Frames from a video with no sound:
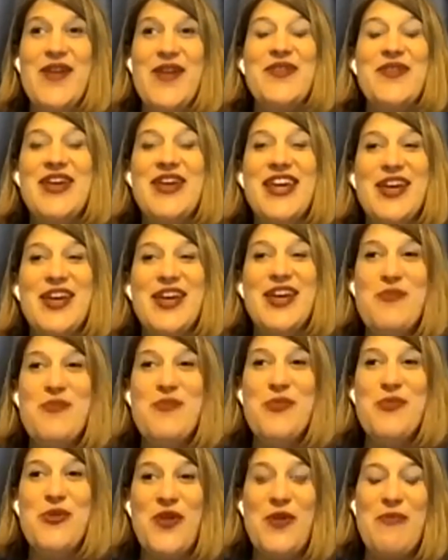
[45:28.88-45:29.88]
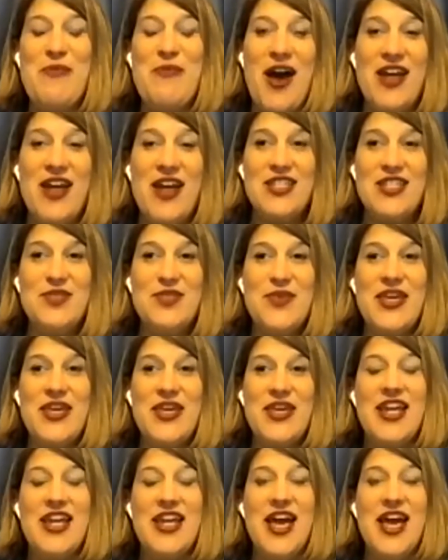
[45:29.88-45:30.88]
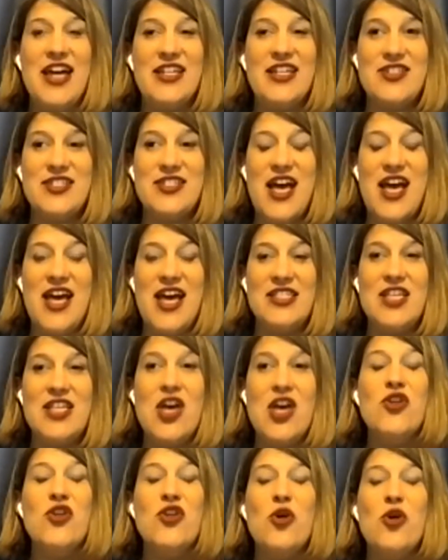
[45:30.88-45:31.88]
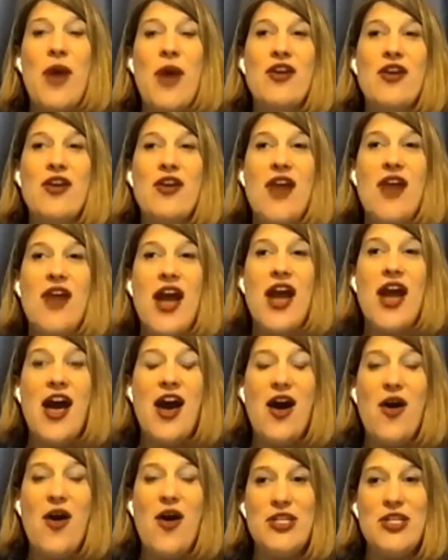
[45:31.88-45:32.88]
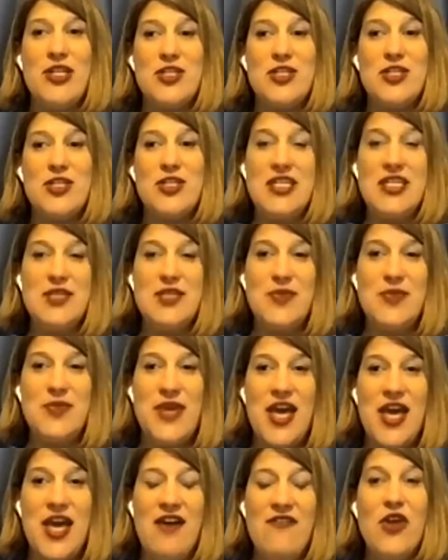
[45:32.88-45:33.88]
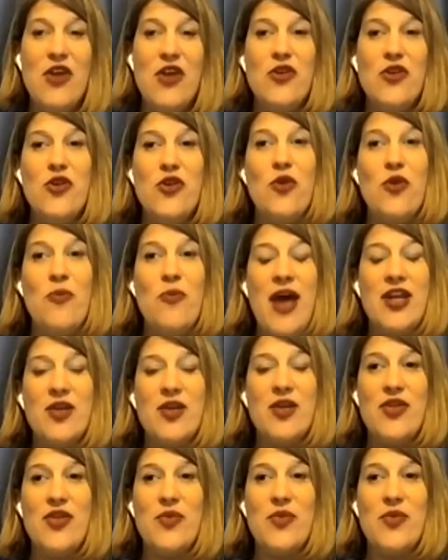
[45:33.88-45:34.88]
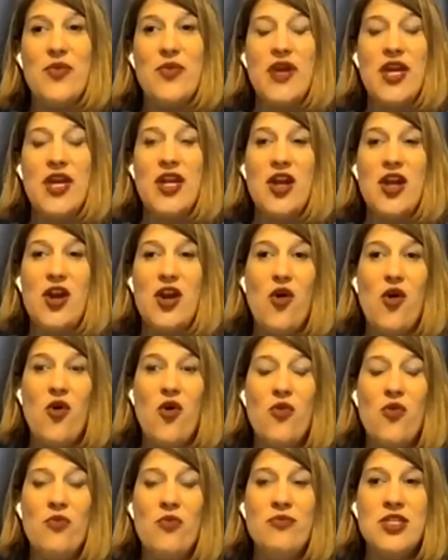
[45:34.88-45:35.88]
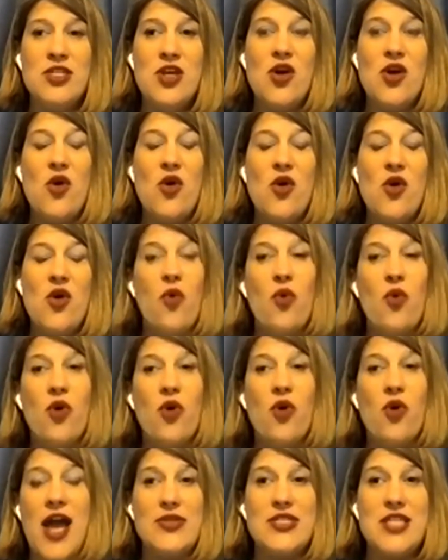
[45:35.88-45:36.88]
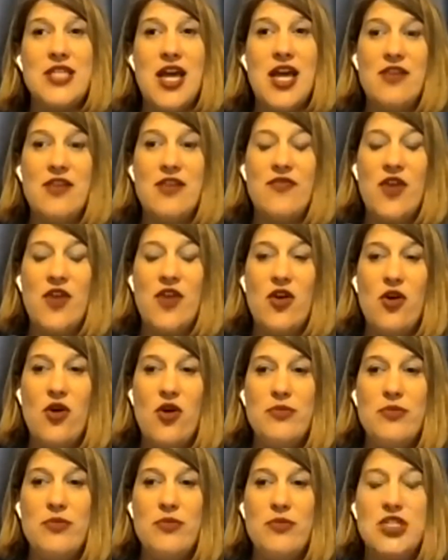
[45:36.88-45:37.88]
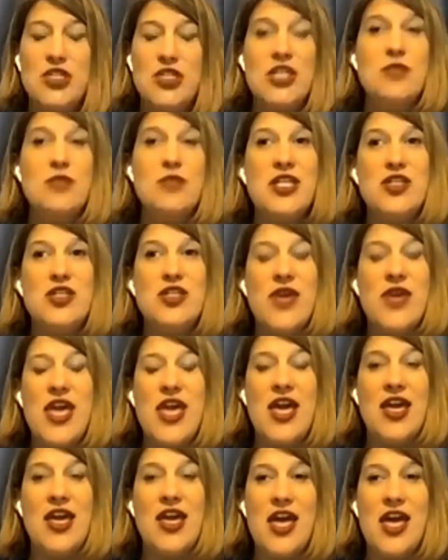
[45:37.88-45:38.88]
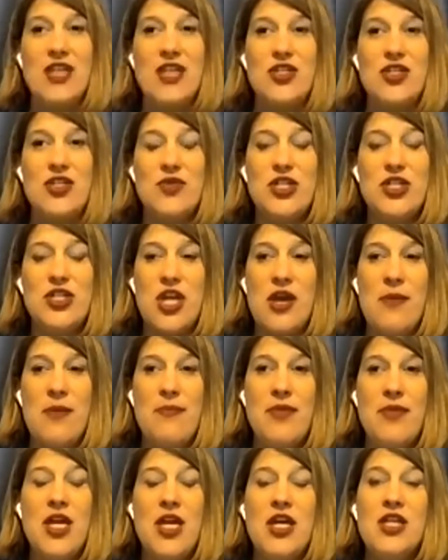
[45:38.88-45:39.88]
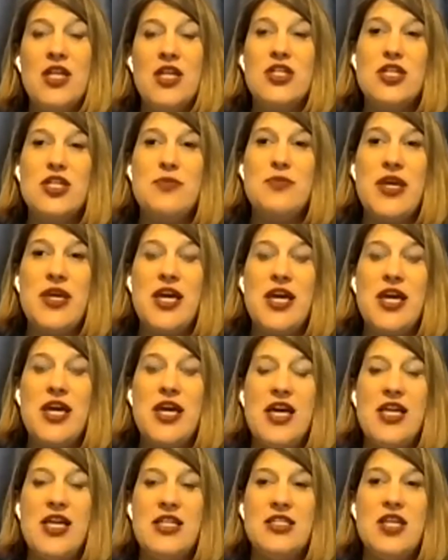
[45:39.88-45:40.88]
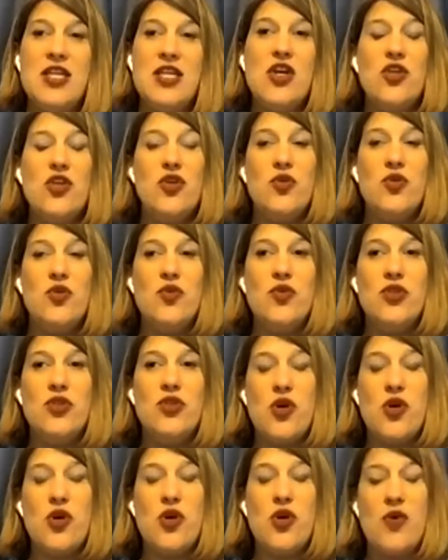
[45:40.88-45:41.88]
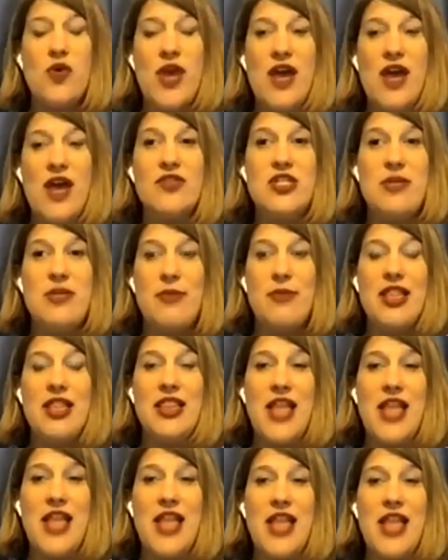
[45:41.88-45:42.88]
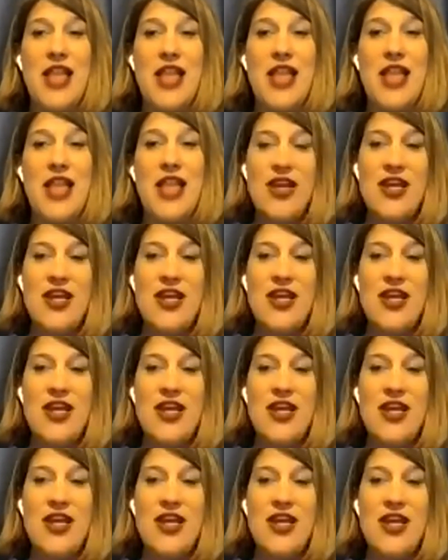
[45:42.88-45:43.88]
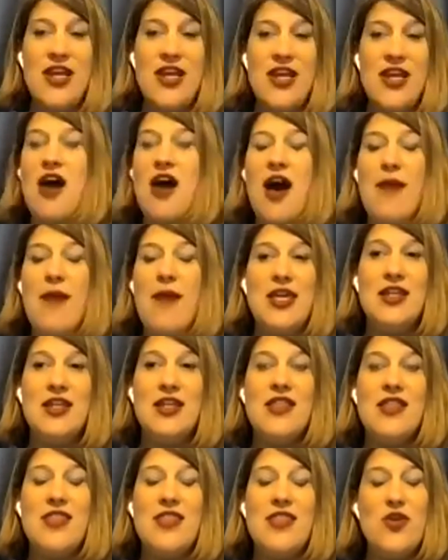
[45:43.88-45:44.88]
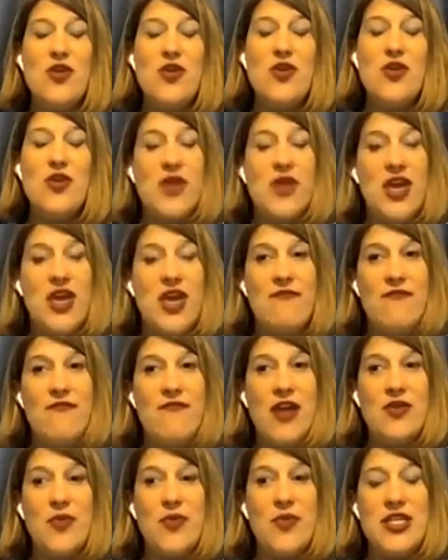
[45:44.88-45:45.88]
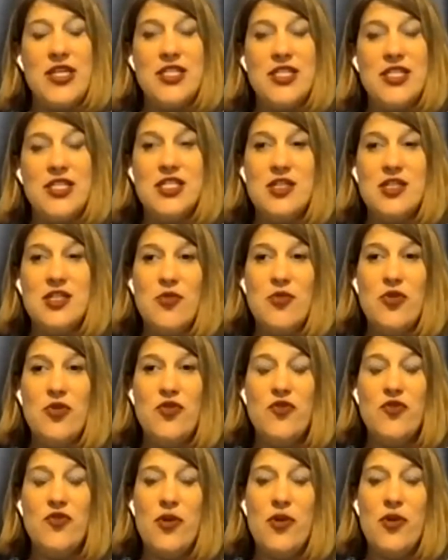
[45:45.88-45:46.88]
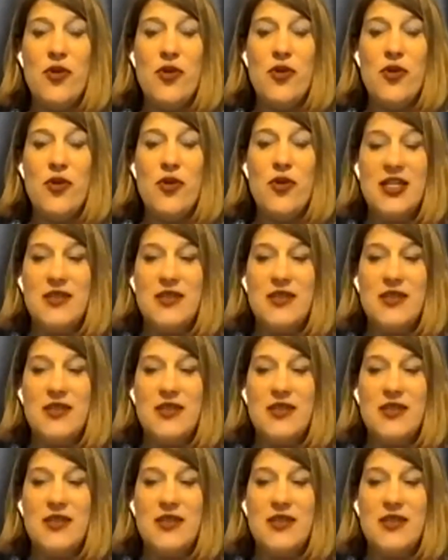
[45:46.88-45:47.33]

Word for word: We can move our bodies, we can exercise no matter how much space we have, no matter whether we're in our homes or outside of our homes. Just because you can't get to a gym, just because you don't have gym class right now does not mean that you can't find ways to move your body.